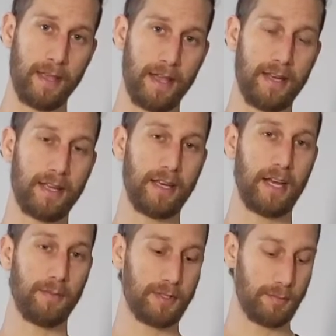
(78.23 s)
and it can
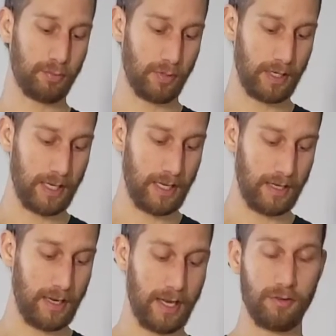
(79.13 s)
help to bring
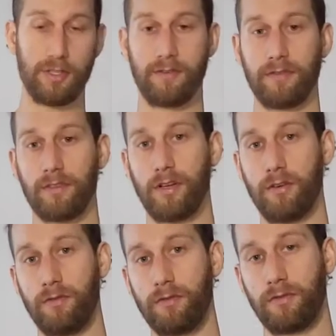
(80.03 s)
in energy
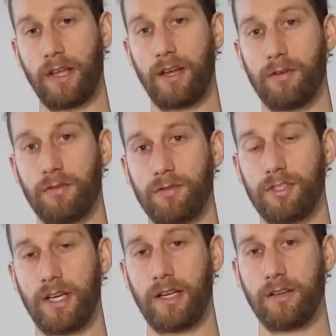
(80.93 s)
flow for that whole
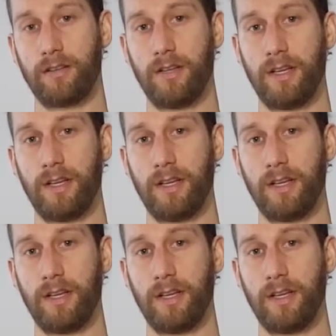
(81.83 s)
channel.